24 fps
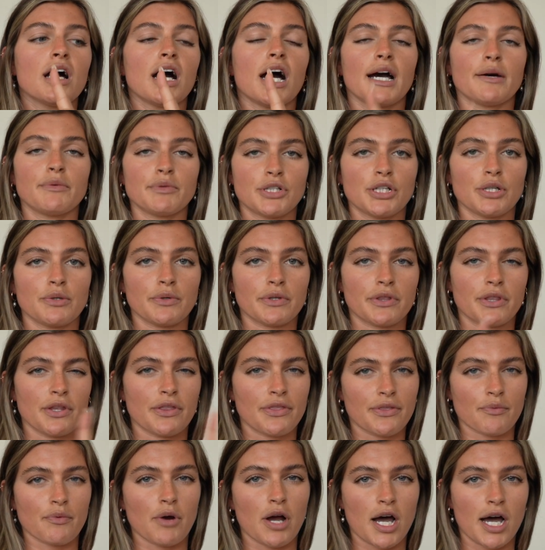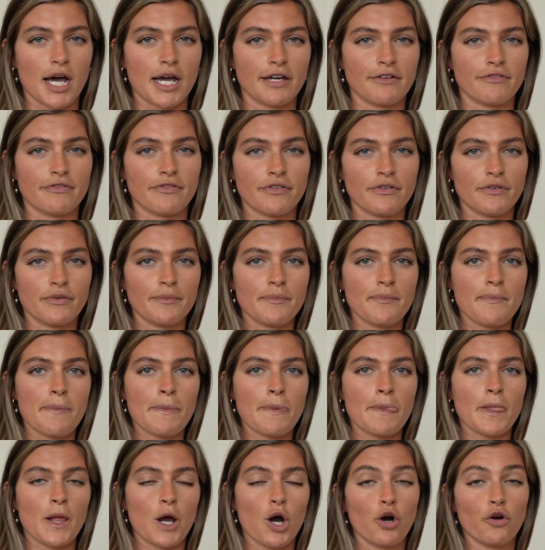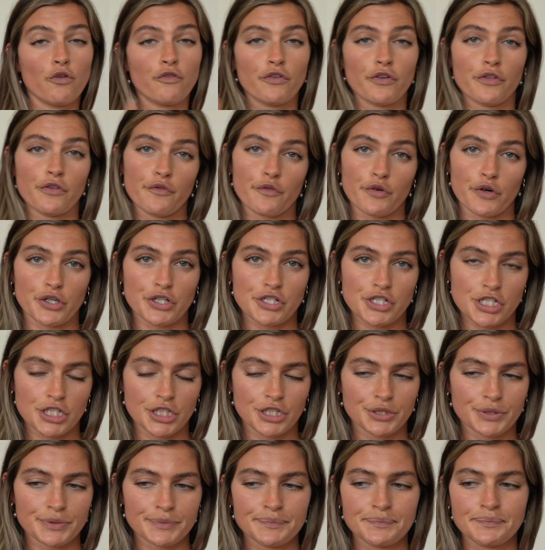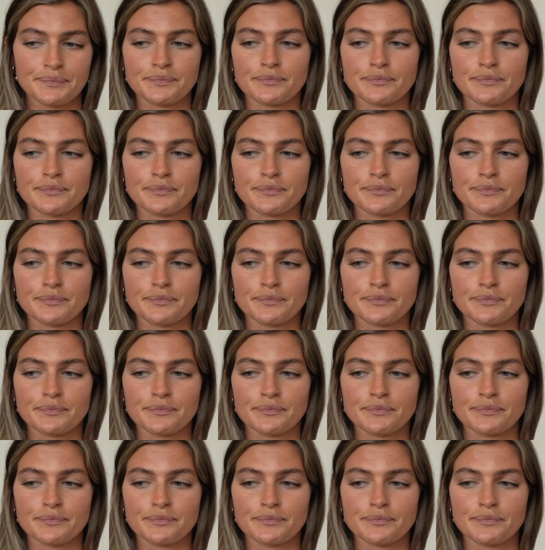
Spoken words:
I would go with the Thrive over the Virtue.